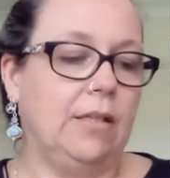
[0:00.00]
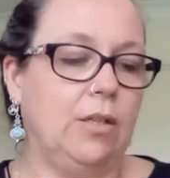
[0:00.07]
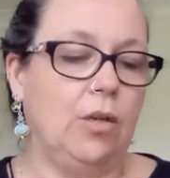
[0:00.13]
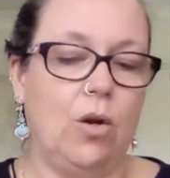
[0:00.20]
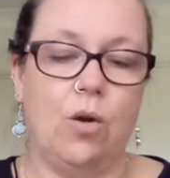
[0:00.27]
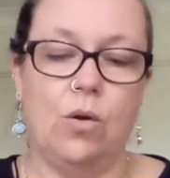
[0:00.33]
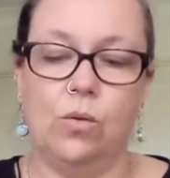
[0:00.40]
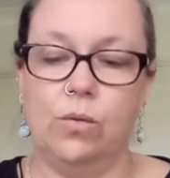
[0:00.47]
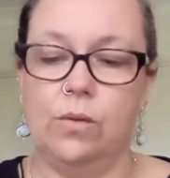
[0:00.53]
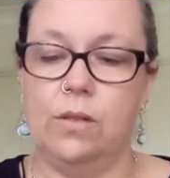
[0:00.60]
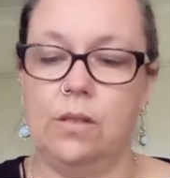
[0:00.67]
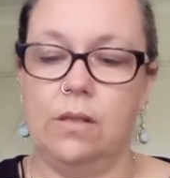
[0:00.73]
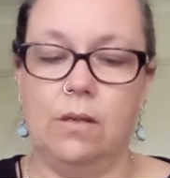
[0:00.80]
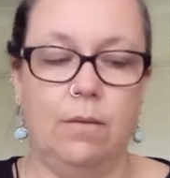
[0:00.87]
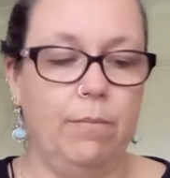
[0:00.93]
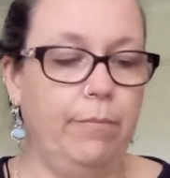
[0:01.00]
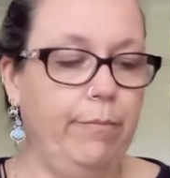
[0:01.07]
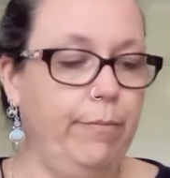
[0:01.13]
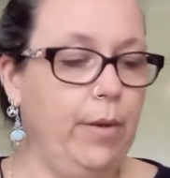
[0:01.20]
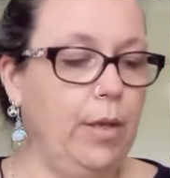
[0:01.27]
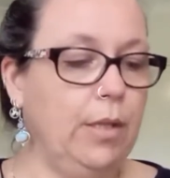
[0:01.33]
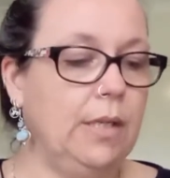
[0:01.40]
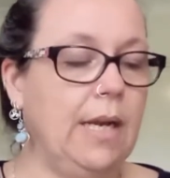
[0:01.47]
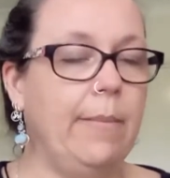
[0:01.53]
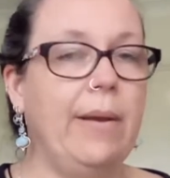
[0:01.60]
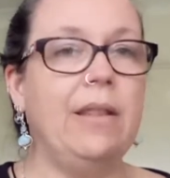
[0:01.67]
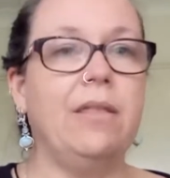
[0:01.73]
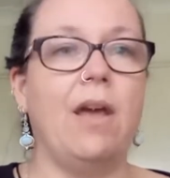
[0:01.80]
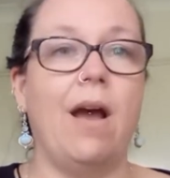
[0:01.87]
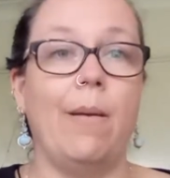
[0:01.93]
Nicole's birthday month, I